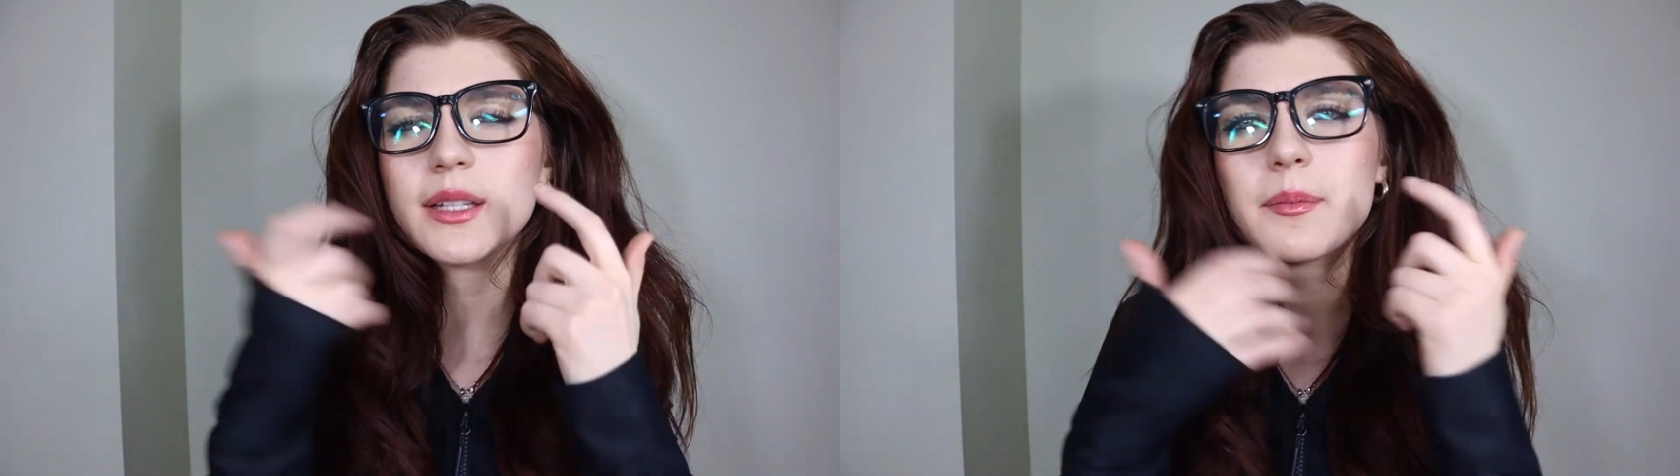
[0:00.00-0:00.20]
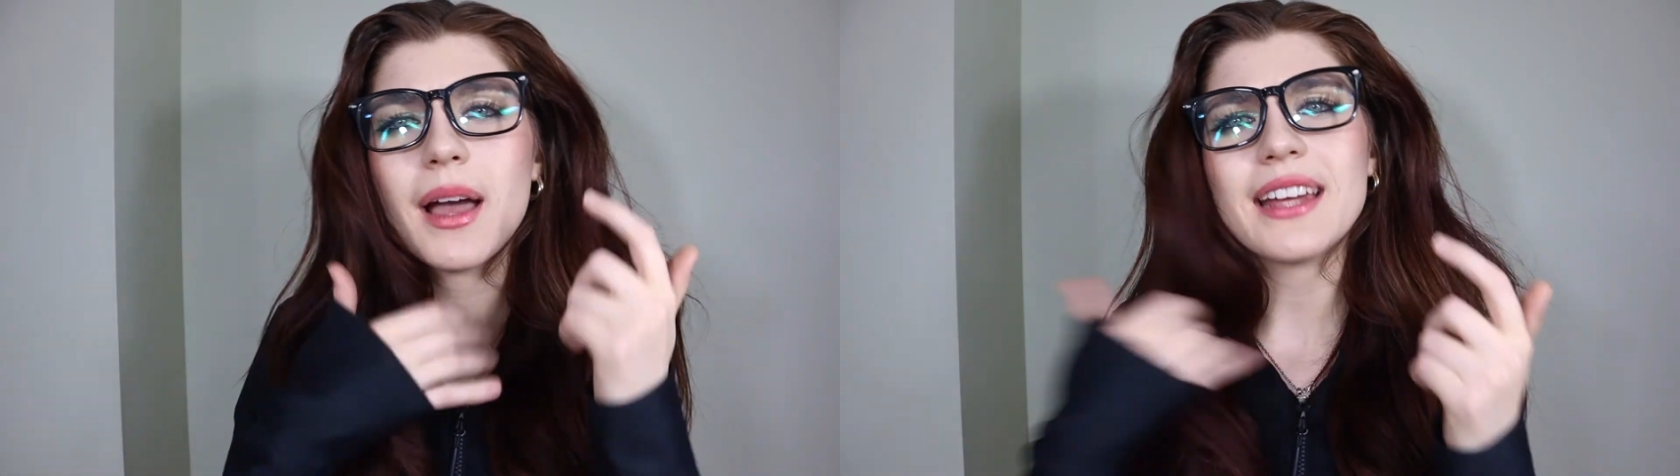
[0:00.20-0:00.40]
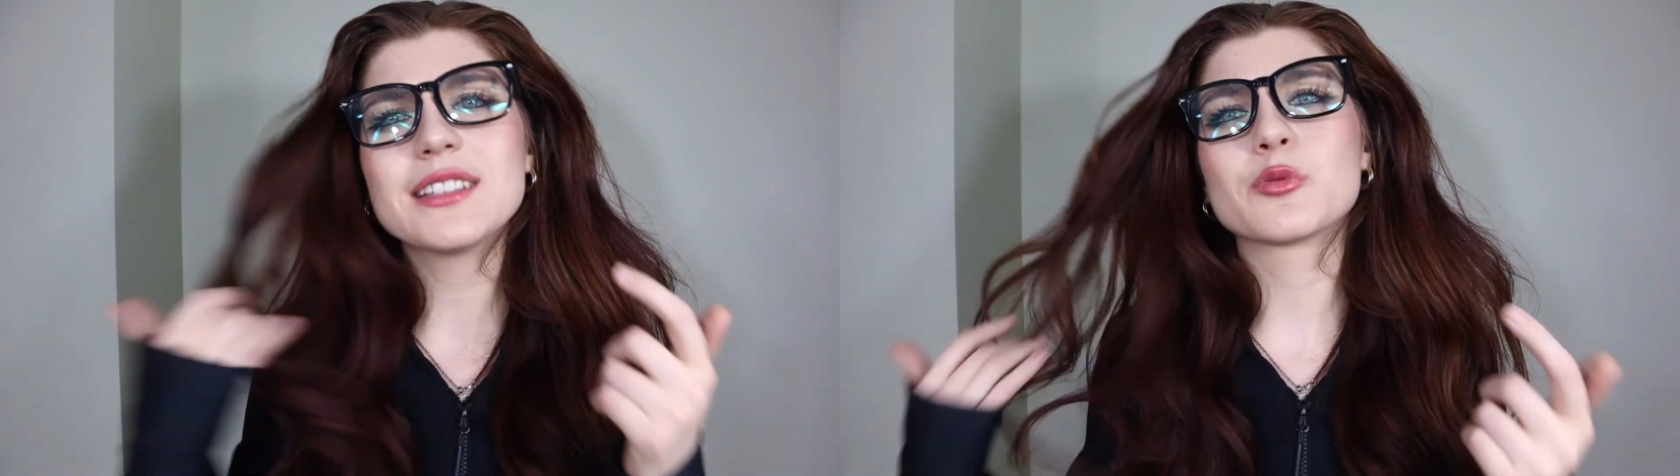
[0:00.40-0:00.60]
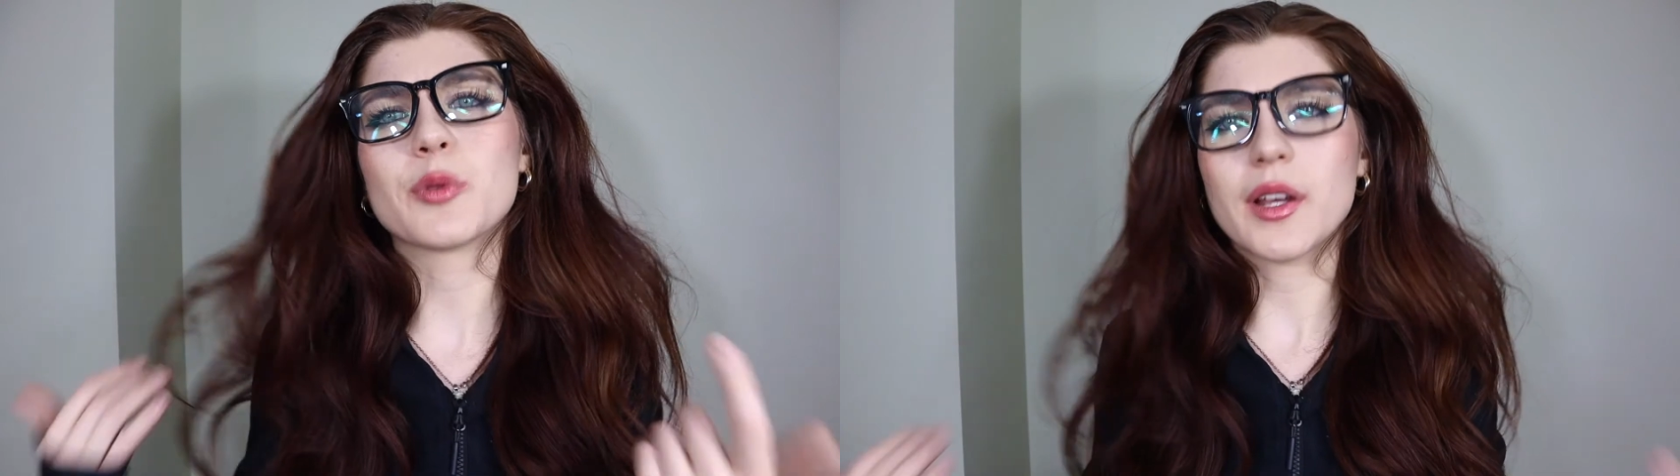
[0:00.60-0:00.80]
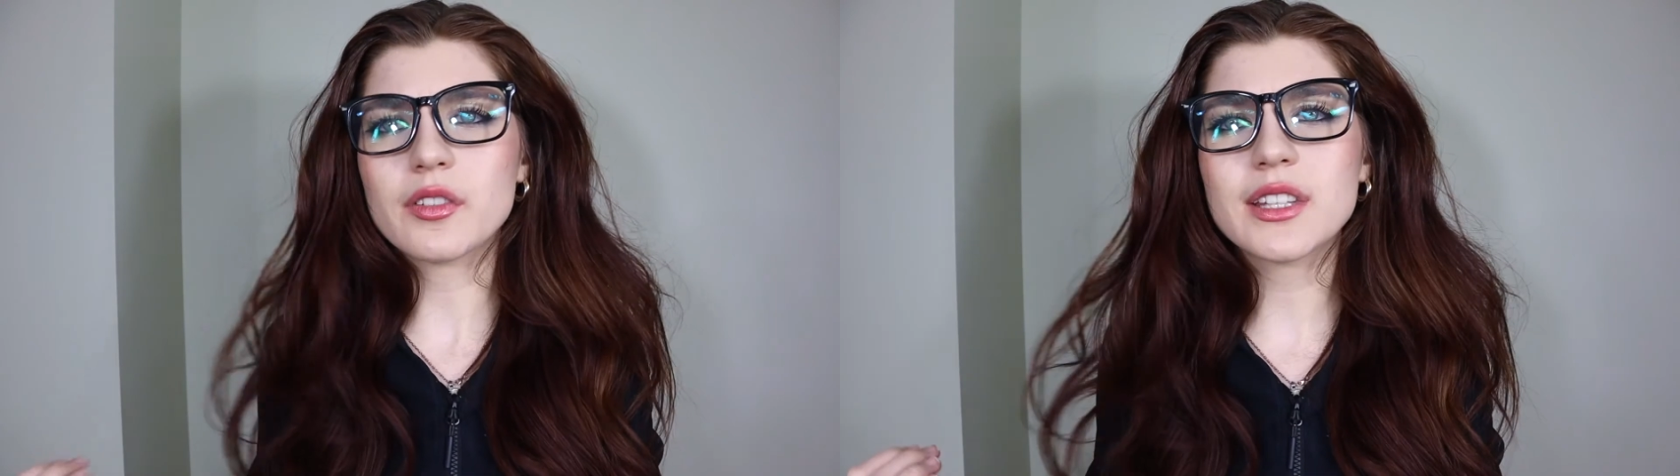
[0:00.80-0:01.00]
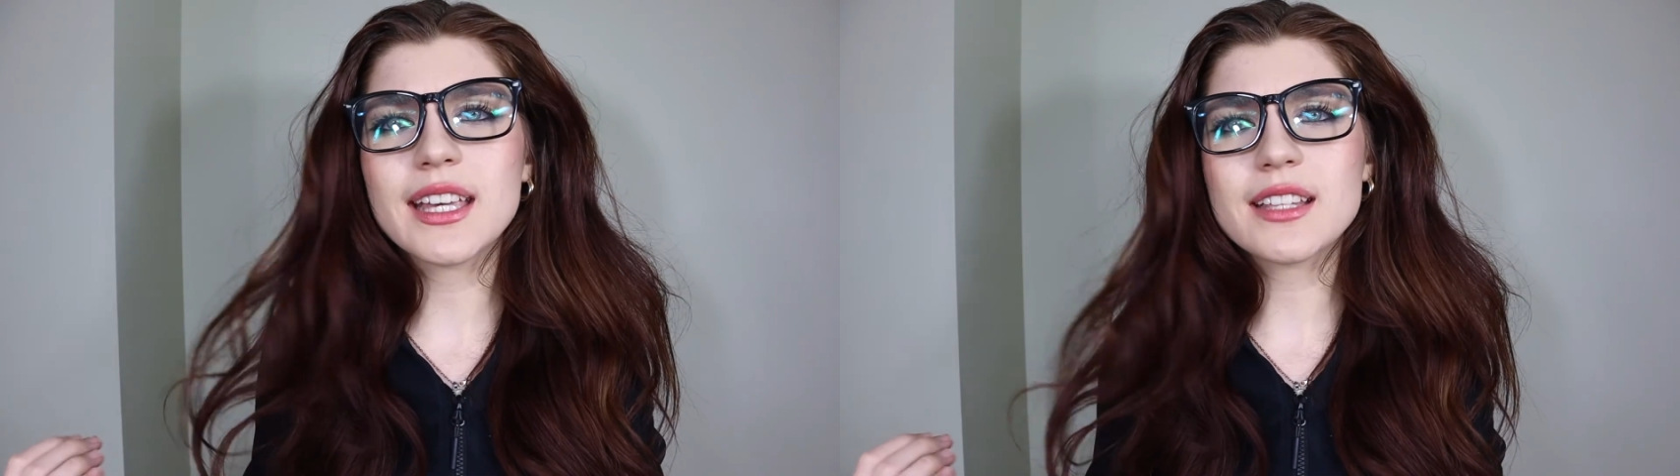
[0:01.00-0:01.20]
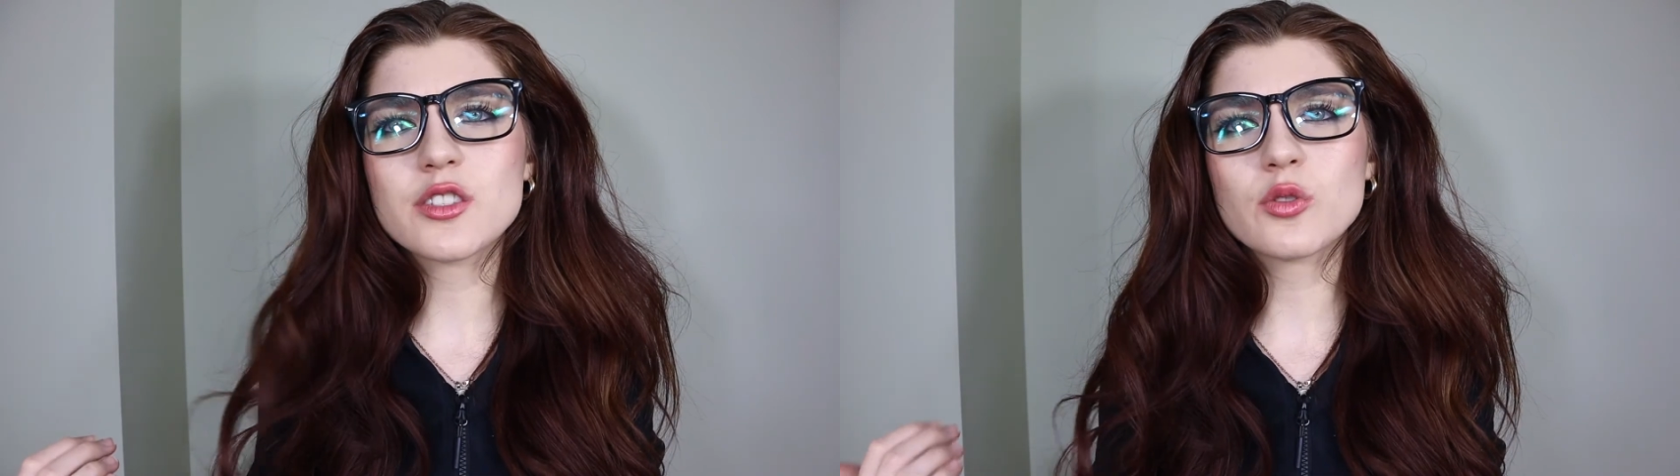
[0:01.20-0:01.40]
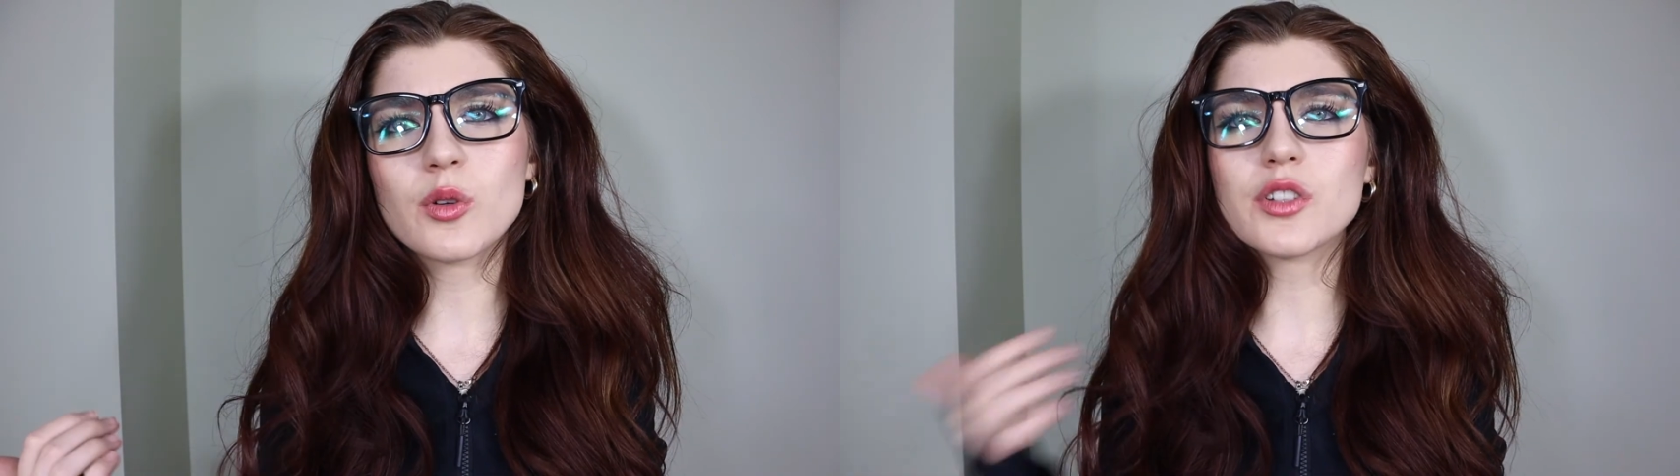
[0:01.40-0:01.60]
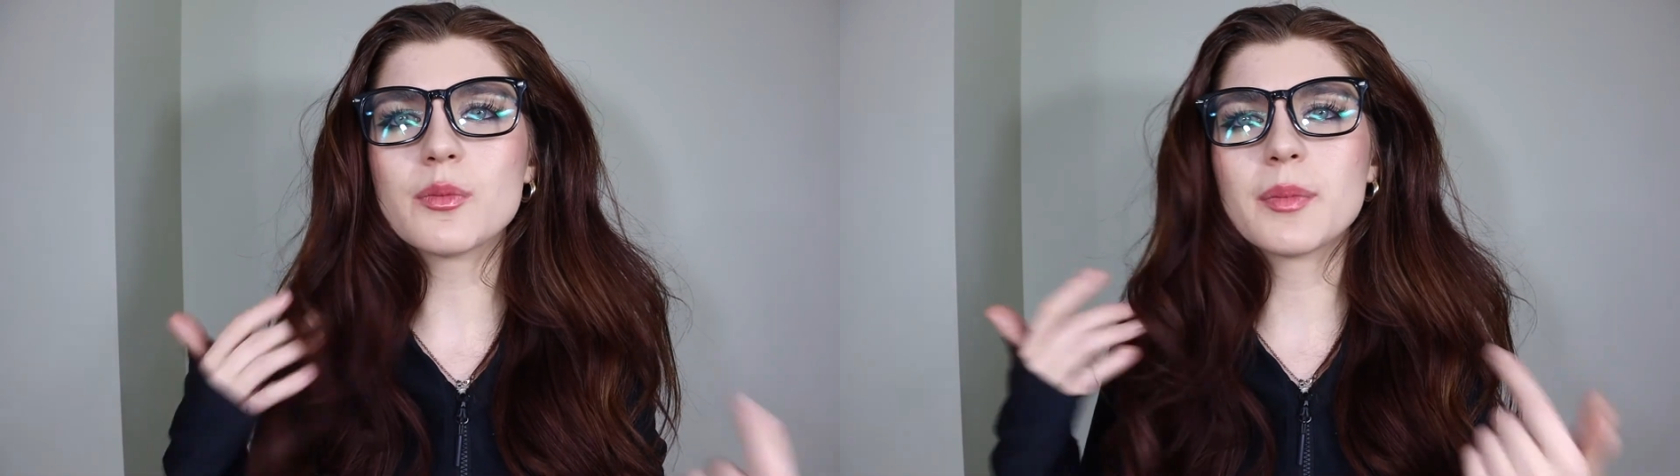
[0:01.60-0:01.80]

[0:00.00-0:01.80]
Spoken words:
Like, my eyes rarely get sore,